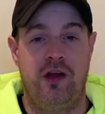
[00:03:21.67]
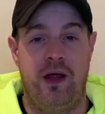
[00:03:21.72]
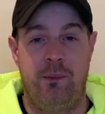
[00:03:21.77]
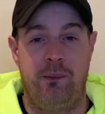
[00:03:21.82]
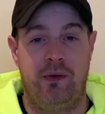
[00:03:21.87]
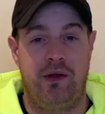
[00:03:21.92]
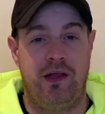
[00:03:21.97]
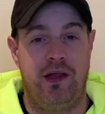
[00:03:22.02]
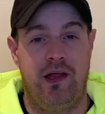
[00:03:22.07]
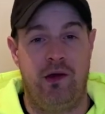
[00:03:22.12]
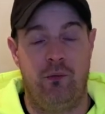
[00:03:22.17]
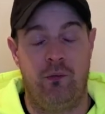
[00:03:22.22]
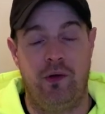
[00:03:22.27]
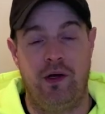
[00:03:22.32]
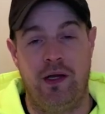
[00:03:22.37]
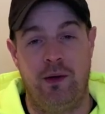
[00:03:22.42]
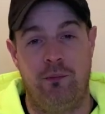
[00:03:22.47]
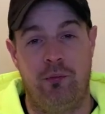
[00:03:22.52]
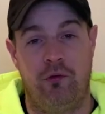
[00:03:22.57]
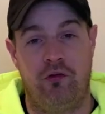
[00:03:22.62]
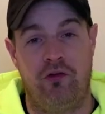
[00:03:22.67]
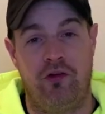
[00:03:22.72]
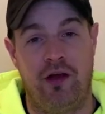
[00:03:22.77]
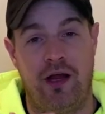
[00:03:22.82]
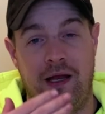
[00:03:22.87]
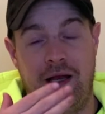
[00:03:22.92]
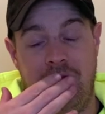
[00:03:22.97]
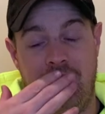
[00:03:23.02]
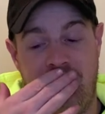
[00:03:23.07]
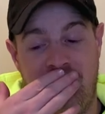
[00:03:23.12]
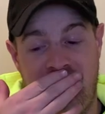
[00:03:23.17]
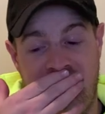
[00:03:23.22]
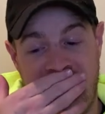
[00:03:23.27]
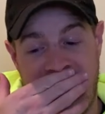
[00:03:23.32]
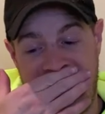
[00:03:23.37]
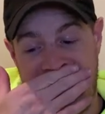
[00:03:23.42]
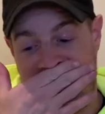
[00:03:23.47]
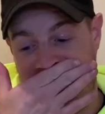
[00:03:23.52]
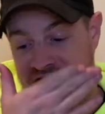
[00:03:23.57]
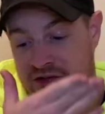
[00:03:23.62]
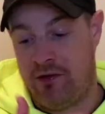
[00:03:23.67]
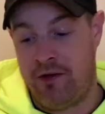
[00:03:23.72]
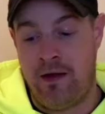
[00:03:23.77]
epic kit when he puts it on his C8.